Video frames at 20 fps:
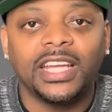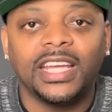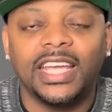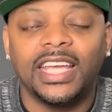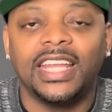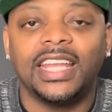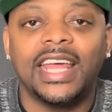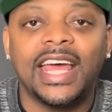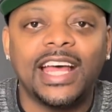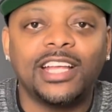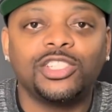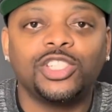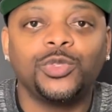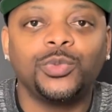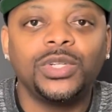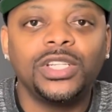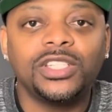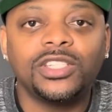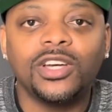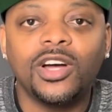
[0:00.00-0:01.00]
And as a
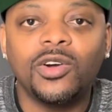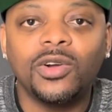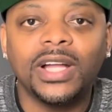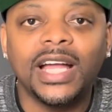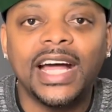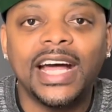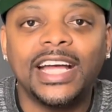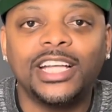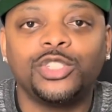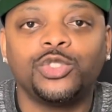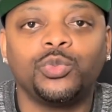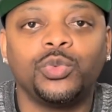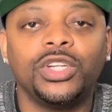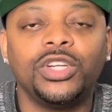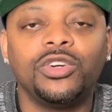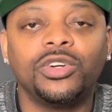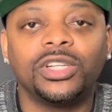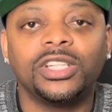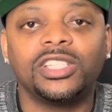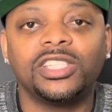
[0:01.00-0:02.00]
result, guys, we're
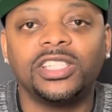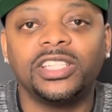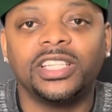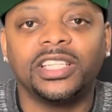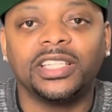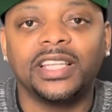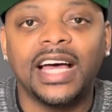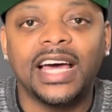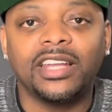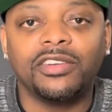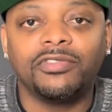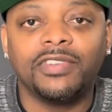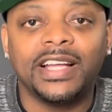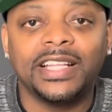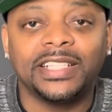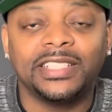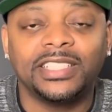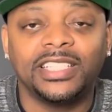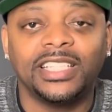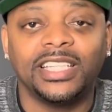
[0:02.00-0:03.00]
going to see a lot of
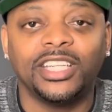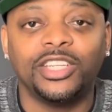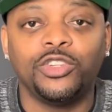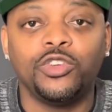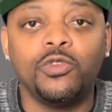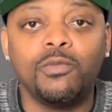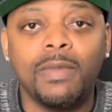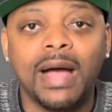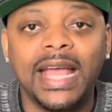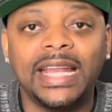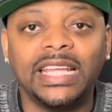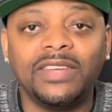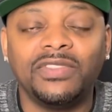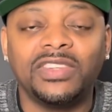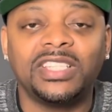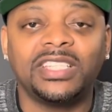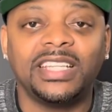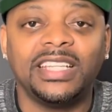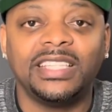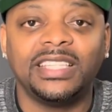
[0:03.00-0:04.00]
volatility. You might even
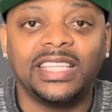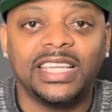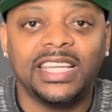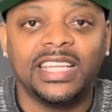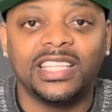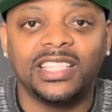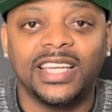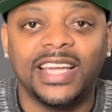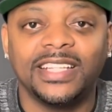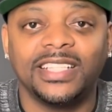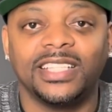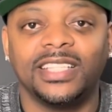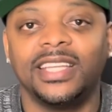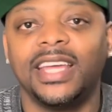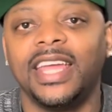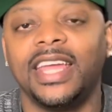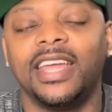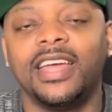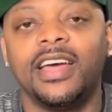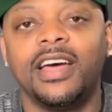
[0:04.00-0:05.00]
see things like
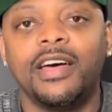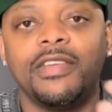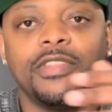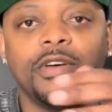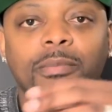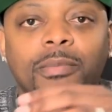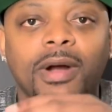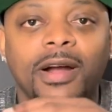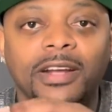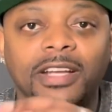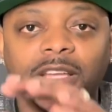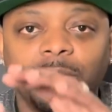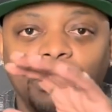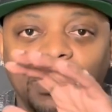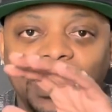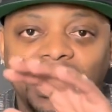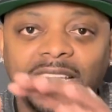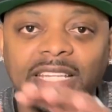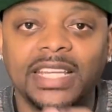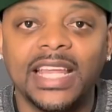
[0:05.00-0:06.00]
today, the market
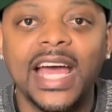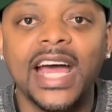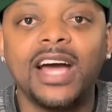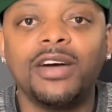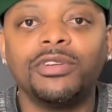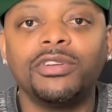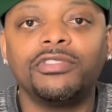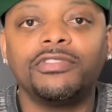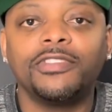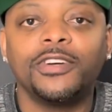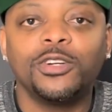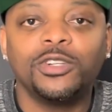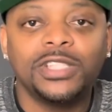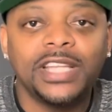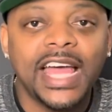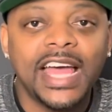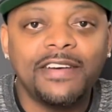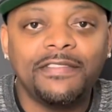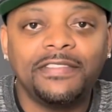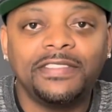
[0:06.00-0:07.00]
being down the first
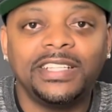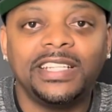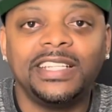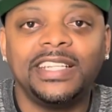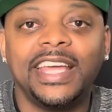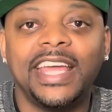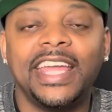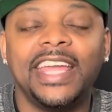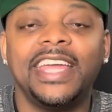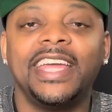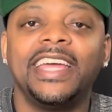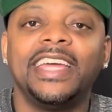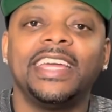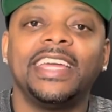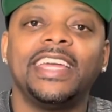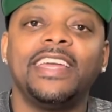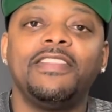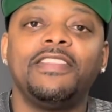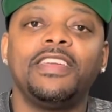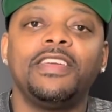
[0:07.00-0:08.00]
half of the day
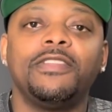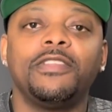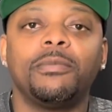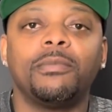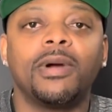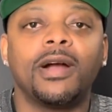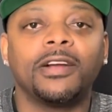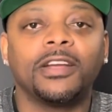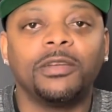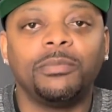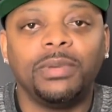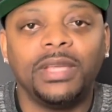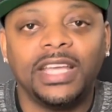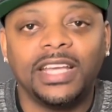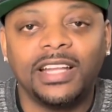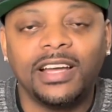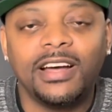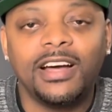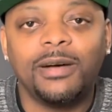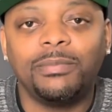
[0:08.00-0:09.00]
and then the market
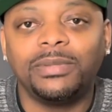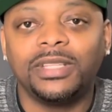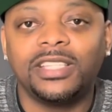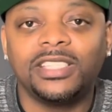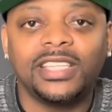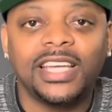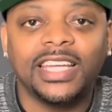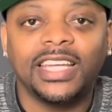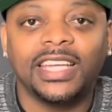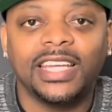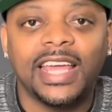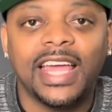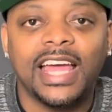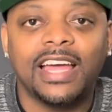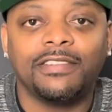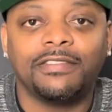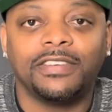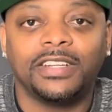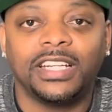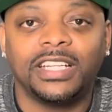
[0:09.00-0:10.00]
being up the second
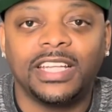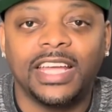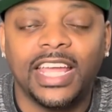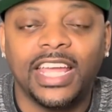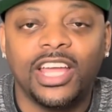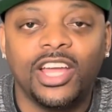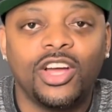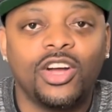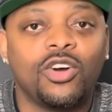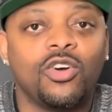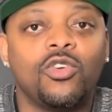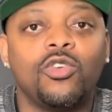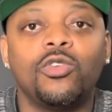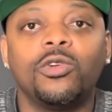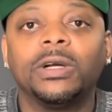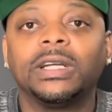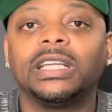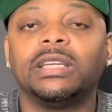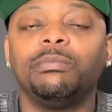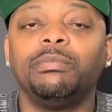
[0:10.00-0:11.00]
half of the day.
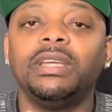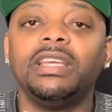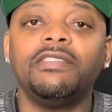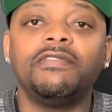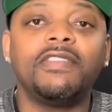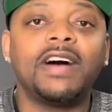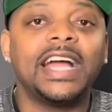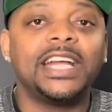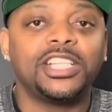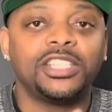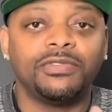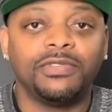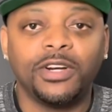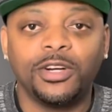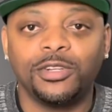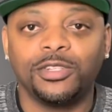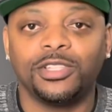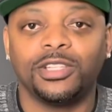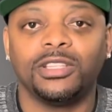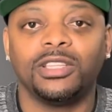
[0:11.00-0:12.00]
Or it could be vice versa.